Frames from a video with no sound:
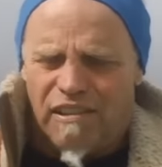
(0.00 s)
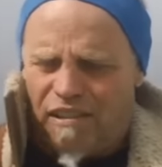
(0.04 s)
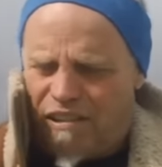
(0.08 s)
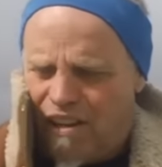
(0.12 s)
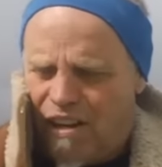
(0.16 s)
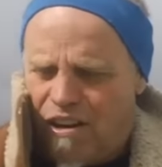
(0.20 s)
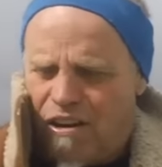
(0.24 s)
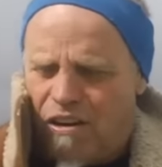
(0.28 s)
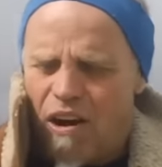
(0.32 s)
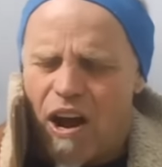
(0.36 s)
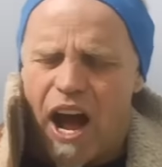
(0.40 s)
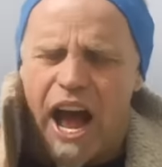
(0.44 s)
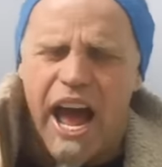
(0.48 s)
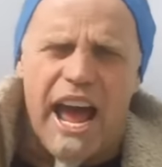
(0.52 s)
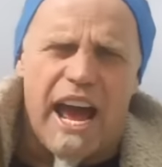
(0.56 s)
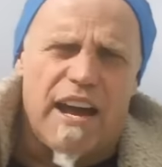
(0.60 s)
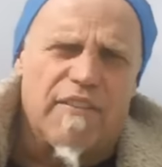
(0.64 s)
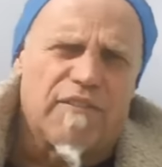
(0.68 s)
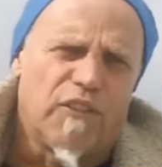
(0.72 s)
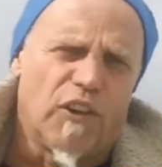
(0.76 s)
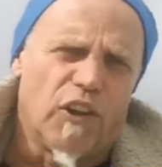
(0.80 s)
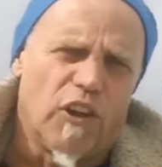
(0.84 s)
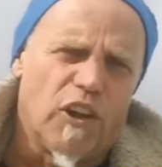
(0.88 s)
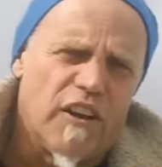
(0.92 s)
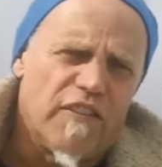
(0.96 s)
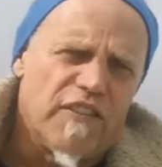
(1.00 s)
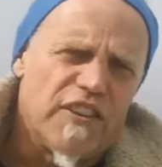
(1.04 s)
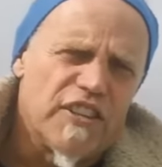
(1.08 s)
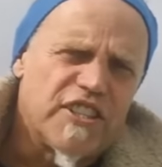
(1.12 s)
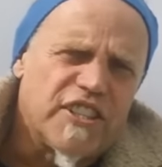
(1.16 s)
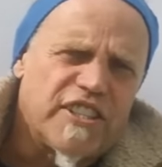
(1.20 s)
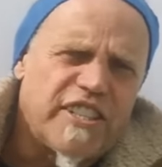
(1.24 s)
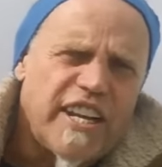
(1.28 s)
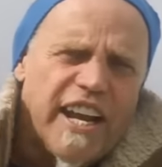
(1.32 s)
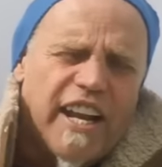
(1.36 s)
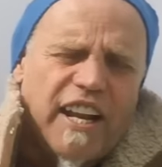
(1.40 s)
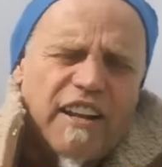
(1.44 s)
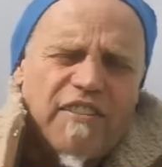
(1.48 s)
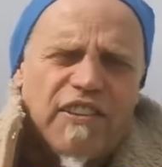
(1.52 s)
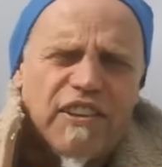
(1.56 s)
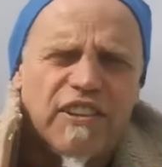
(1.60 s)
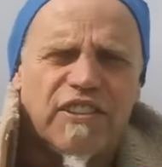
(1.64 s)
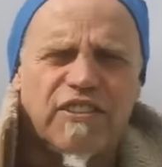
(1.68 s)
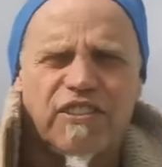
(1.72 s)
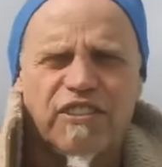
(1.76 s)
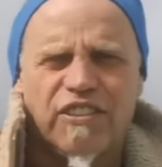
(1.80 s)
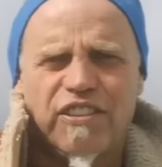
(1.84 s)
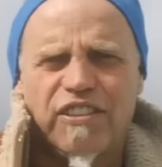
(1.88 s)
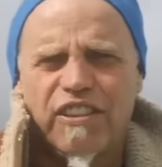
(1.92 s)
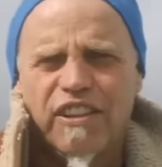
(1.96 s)
You know, handful of us, 10 of
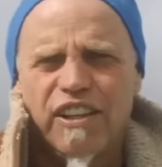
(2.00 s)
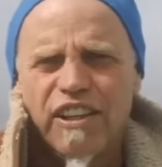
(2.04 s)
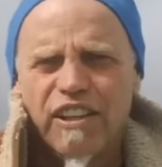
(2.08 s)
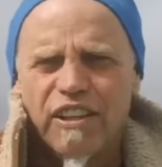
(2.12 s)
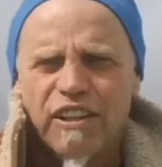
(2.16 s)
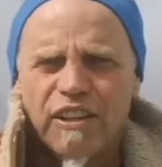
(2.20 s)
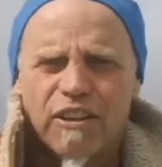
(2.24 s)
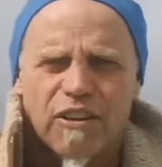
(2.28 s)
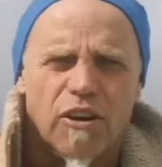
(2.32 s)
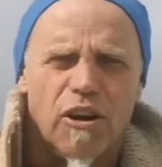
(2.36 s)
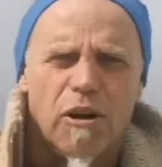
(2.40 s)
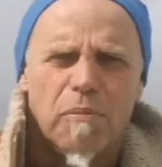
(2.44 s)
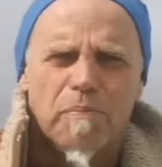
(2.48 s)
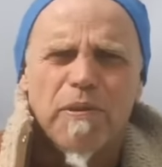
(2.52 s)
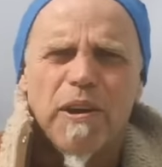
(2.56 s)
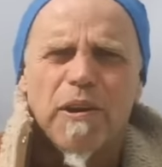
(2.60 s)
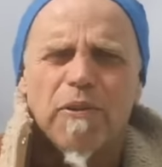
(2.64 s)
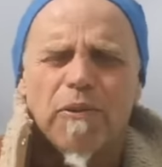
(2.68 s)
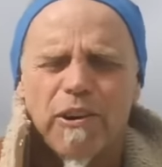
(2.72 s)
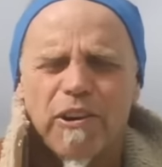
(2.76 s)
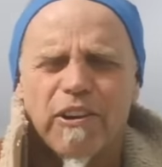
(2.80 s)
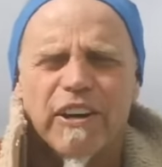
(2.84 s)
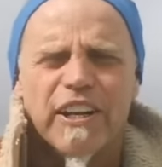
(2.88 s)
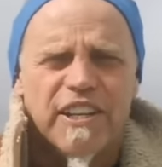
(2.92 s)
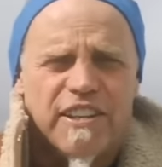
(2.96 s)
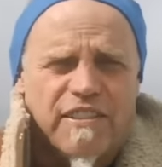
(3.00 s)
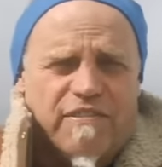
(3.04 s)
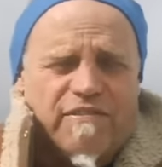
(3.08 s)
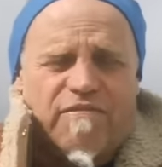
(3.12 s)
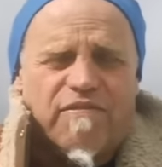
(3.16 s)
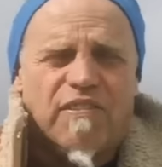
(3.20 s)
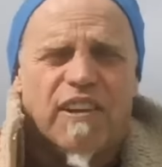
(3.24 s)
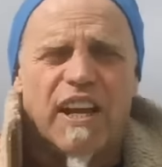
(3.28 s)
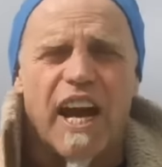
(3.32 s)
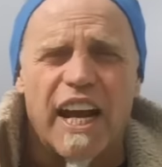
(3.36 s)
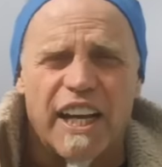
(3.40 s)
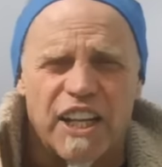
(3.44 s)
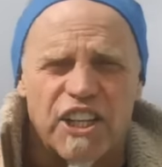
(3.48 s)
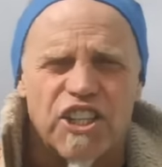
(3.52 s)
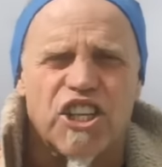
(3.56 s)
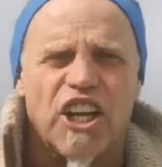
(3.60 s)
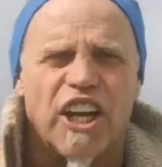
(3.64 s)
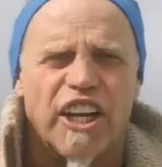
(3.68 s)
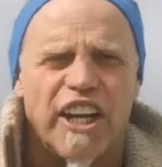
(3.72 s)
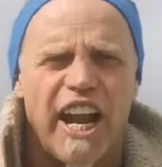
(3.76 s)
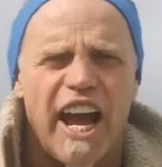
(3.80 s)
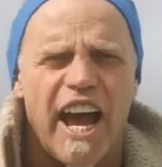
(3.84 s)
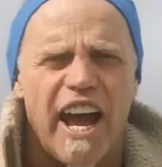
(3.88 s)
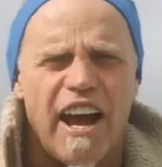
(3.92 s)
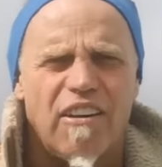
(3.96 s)
us, group that really got it
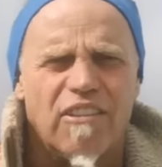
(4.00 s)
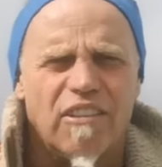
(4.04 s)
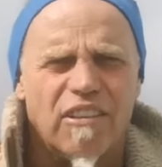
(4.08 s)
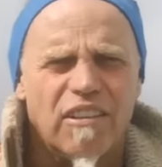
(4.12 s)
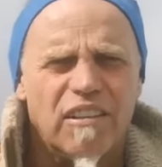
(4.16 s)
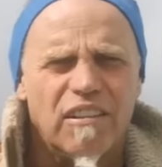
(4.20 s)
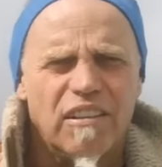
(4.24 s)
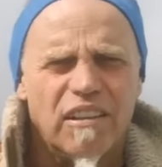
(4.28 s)
shut down.